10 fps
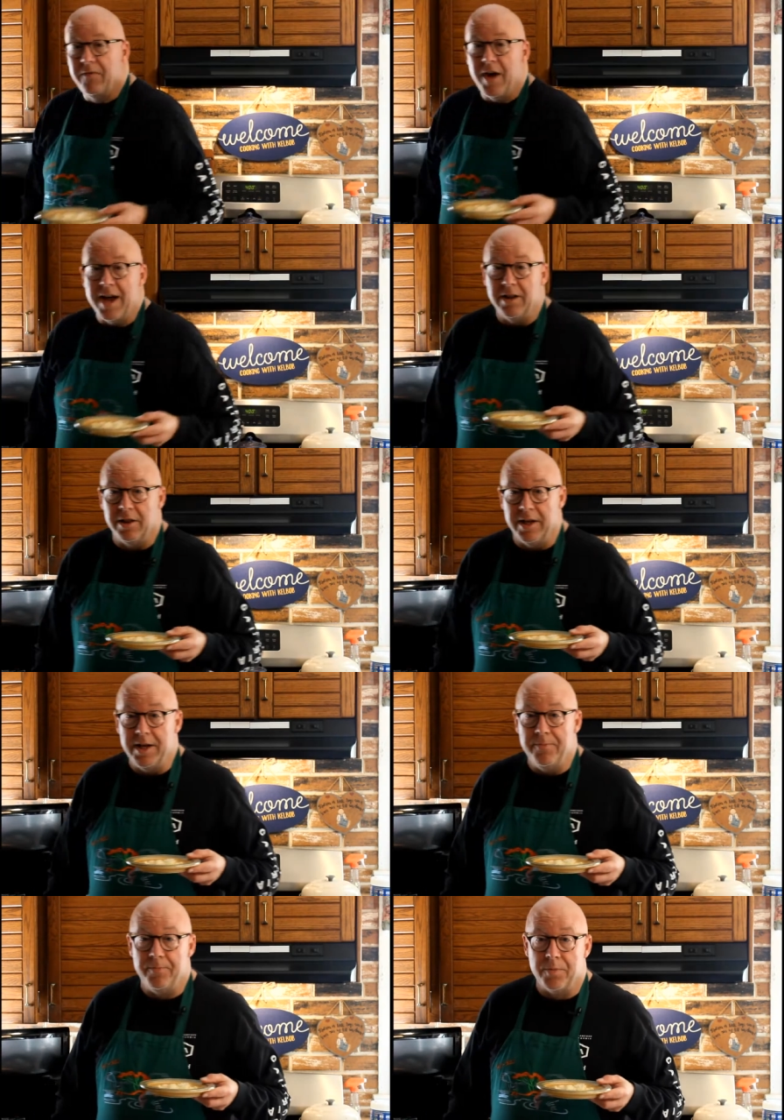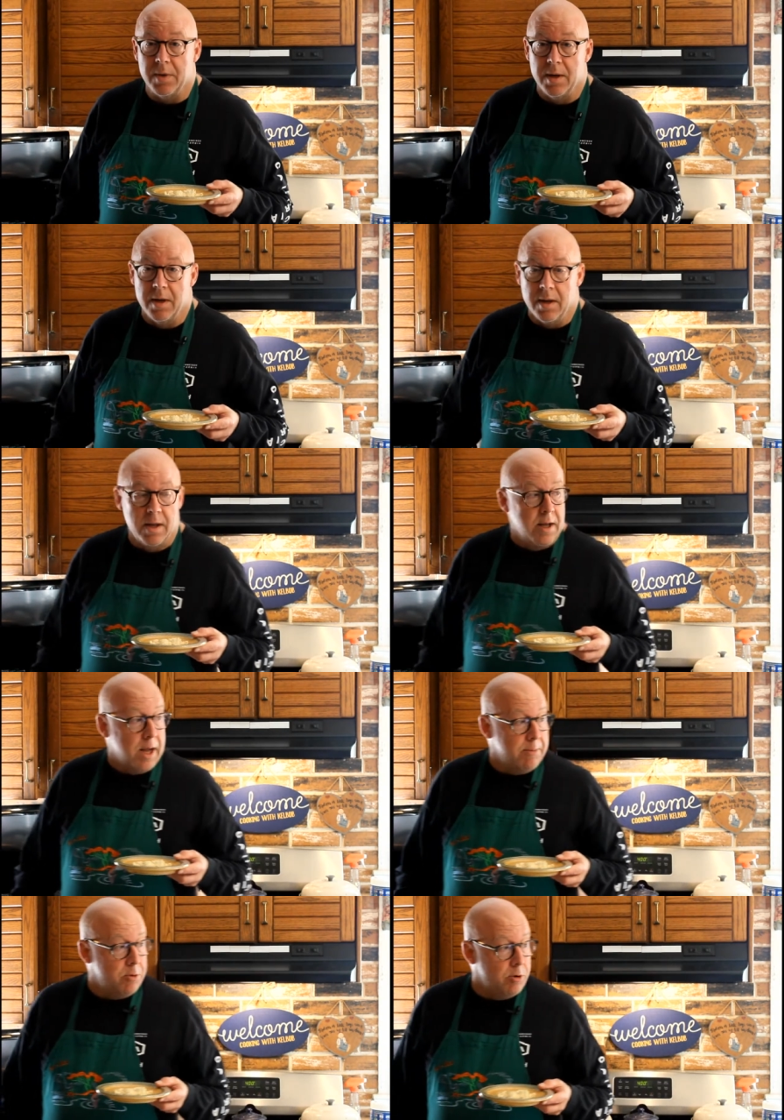finally,
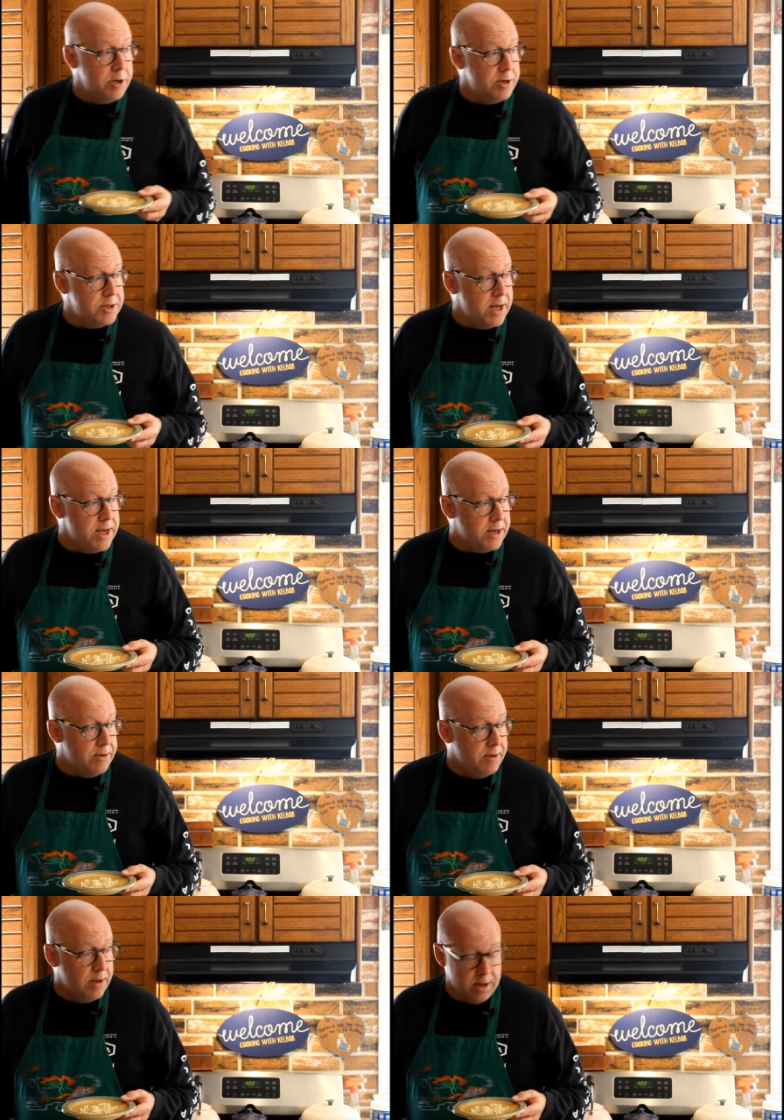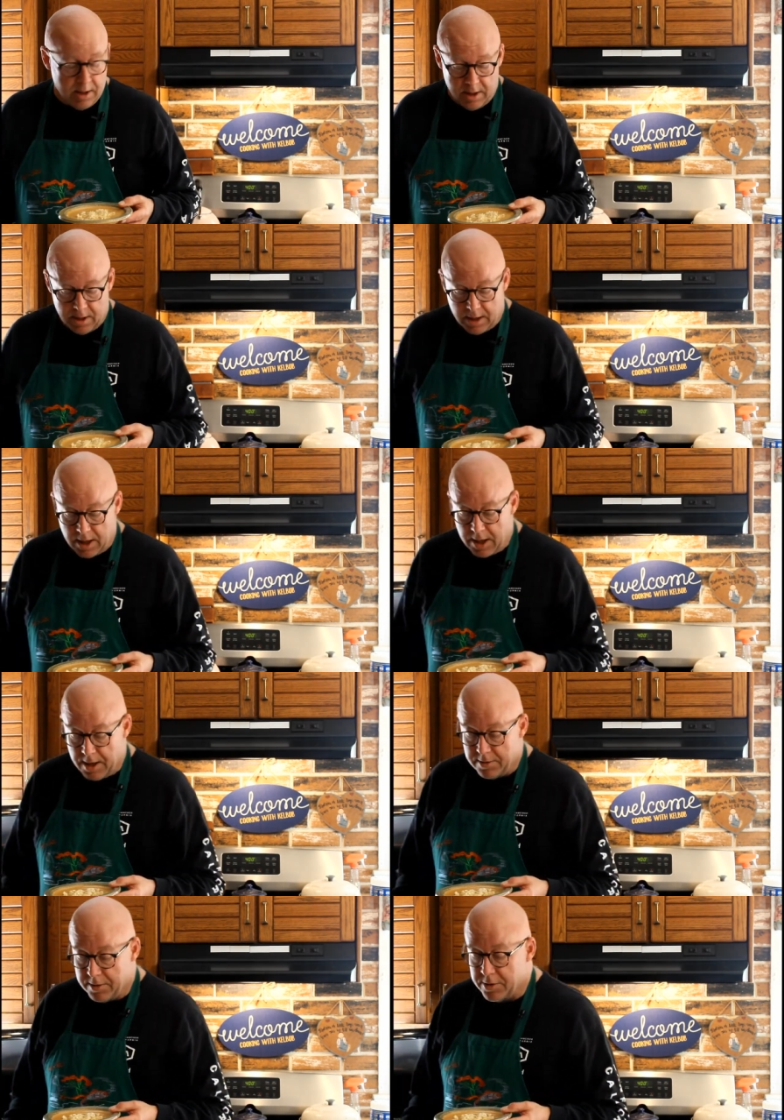I'm going to take
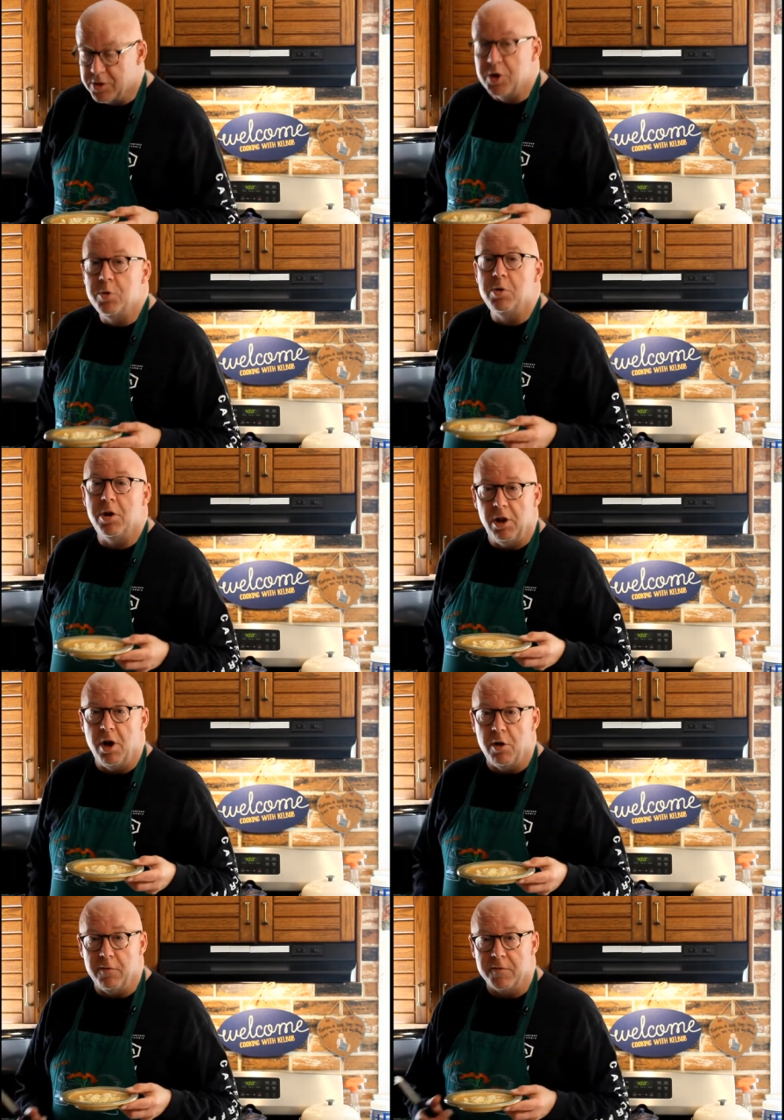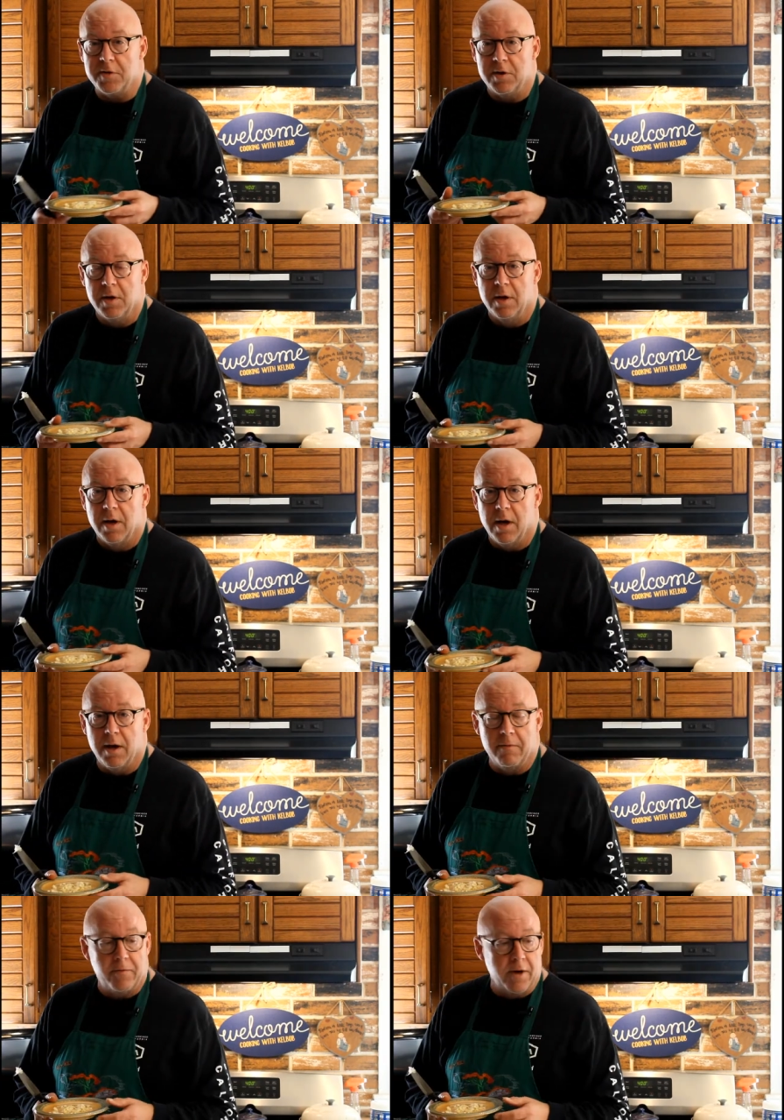uh, two cloves of